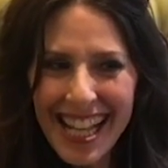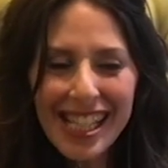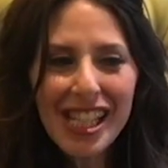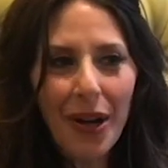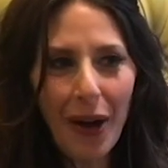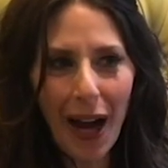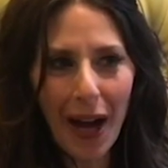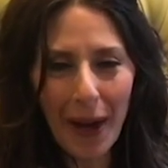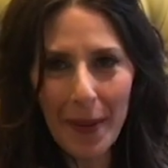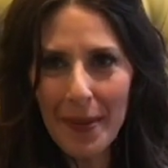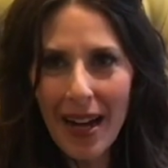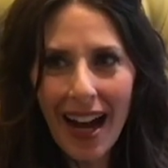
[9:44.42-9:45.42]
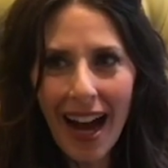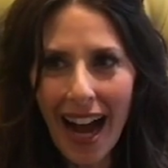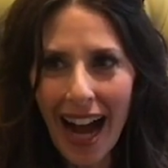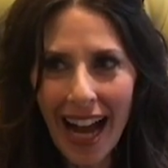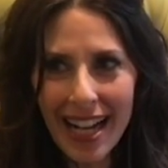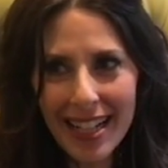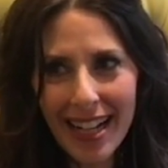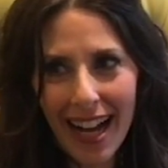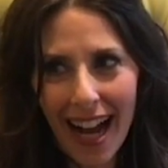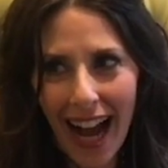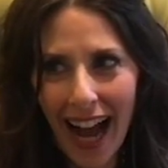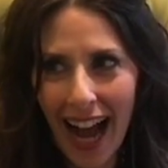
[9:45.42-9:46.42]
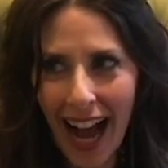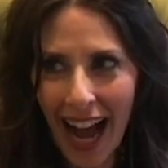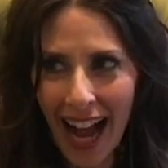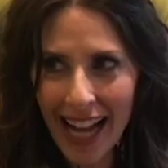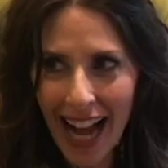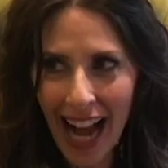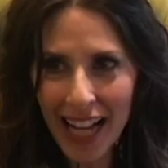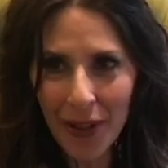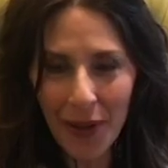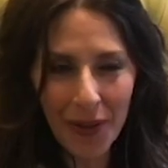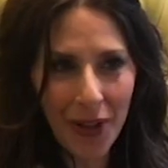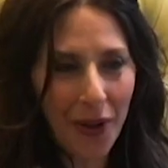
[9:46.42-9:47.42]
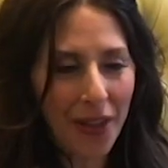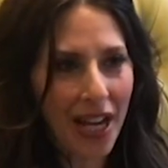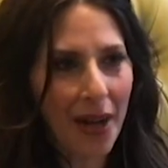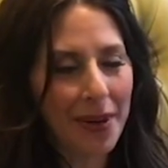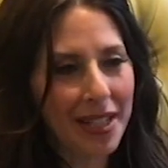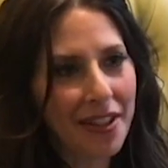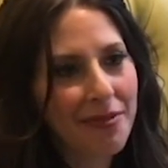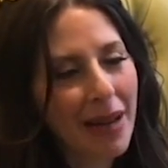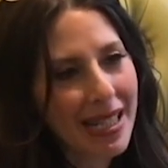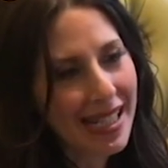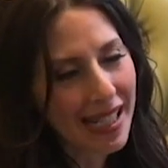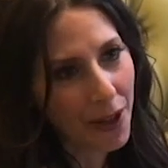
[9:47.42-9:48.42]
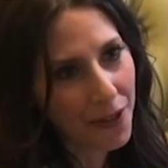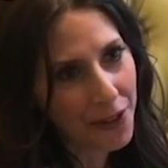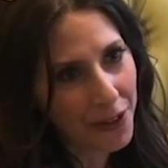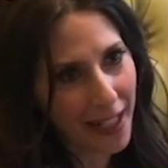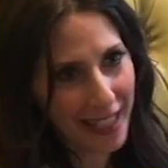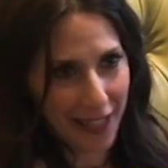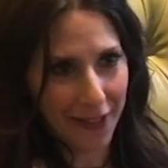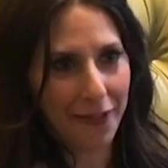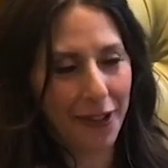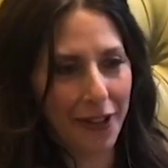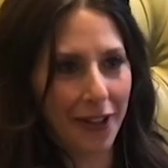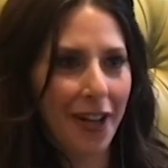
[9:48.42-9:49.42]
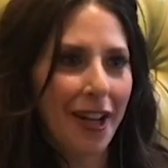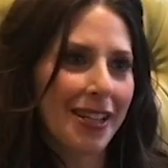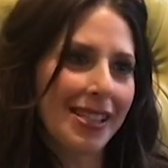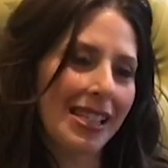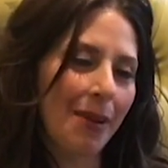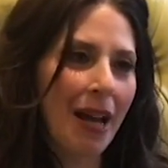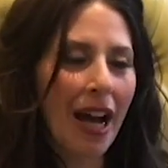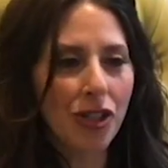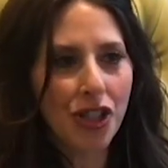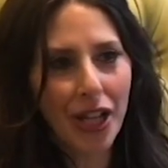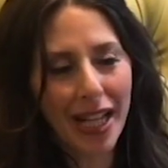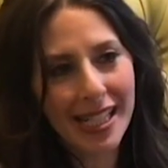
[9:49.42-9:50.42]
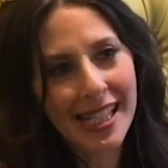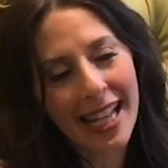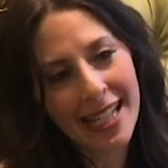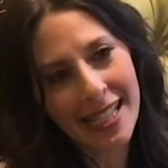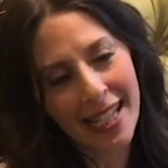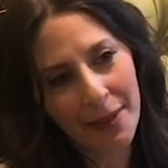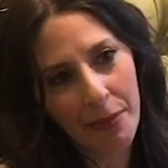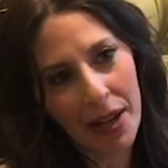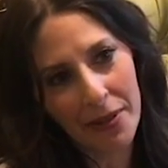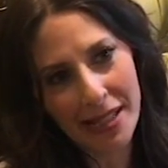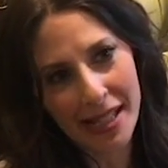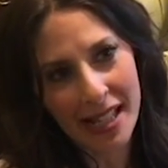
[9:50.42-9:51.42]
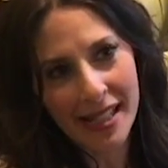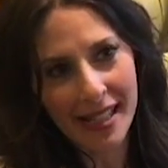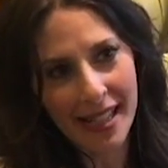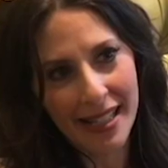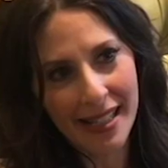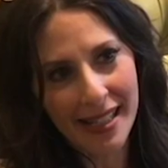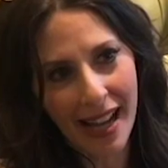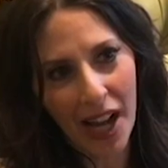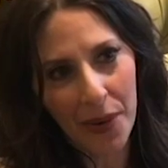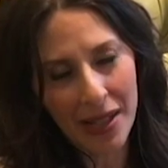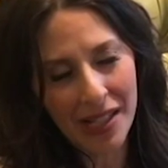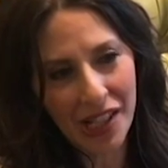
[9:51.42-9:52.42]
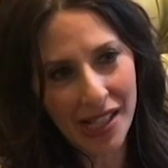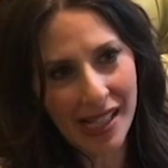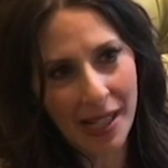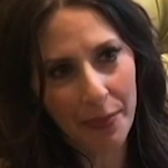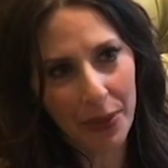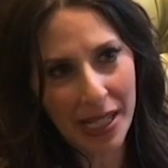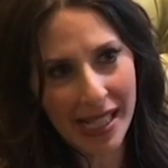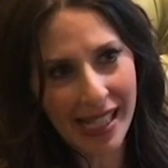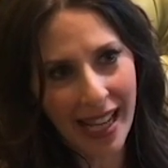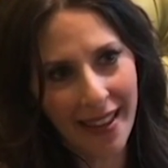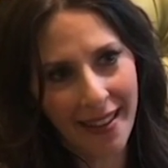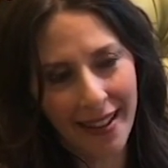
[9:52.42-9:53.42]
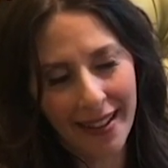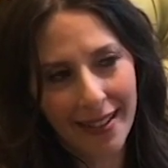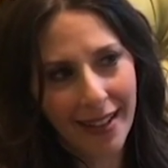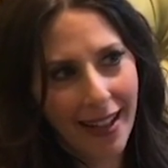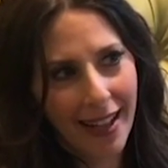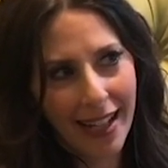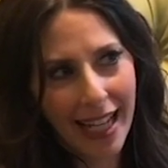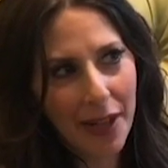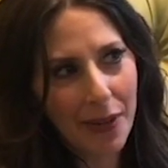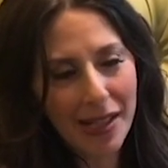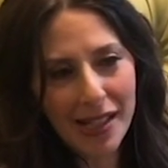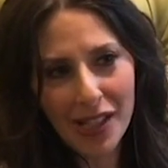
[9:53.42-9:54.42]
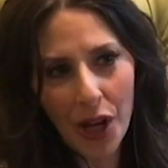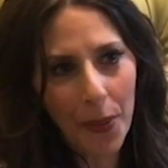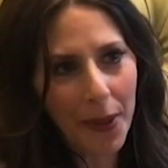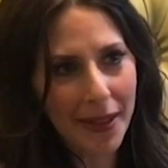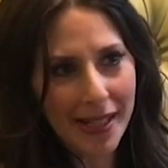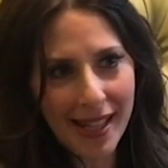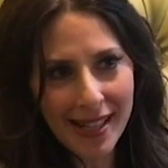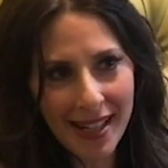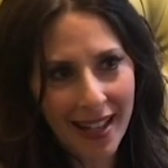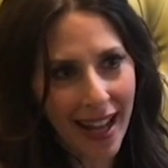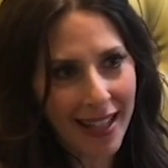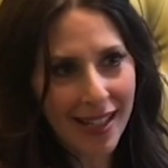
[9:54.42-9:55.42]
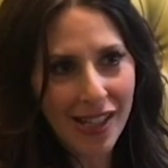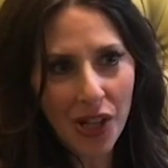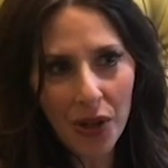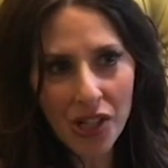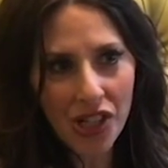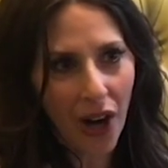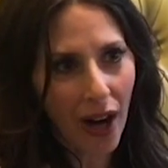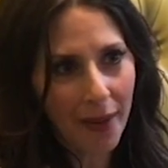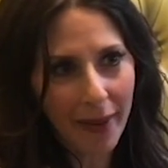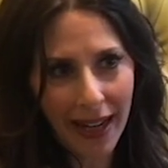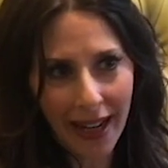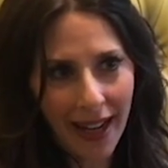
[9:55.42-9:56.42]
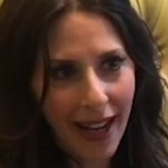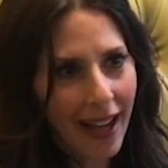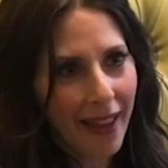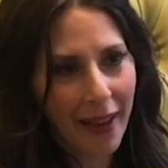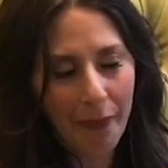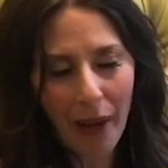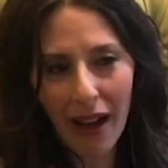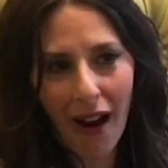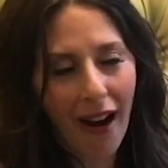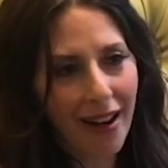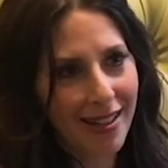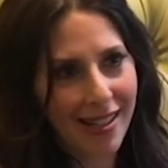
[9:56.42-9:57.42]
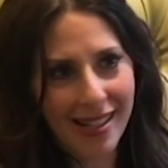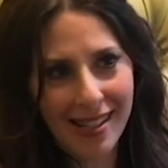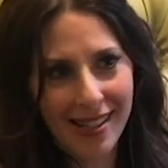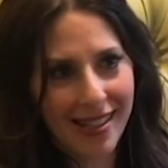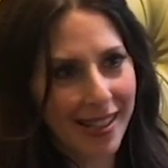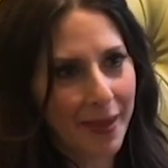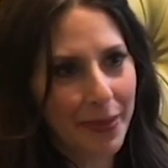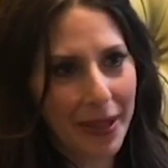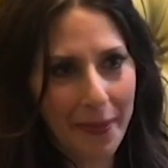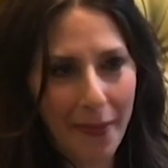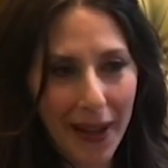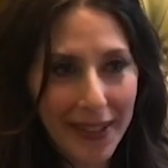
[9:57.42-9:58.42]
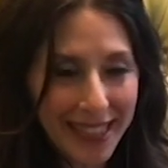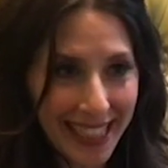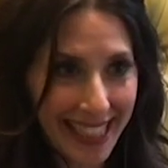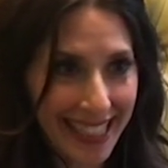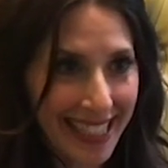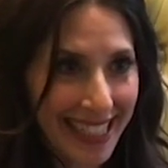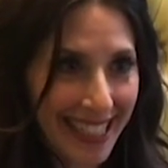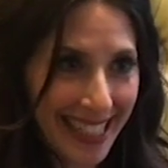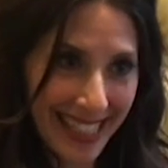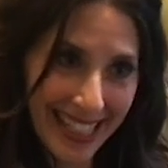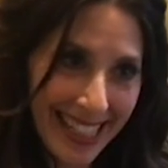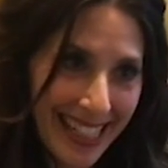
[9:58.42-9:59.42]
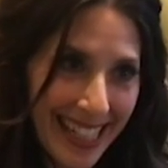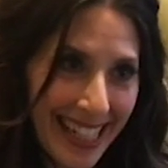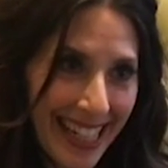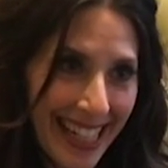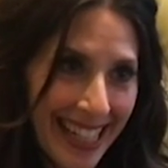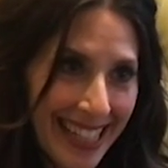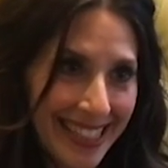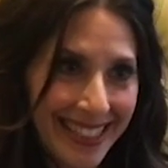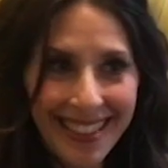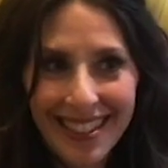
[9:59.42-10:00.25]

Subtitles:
So I don't know that I would give myself credit for somehow transcending my resistance. I would just simply say that he was so persistent and so charming that my heart just simply melted. And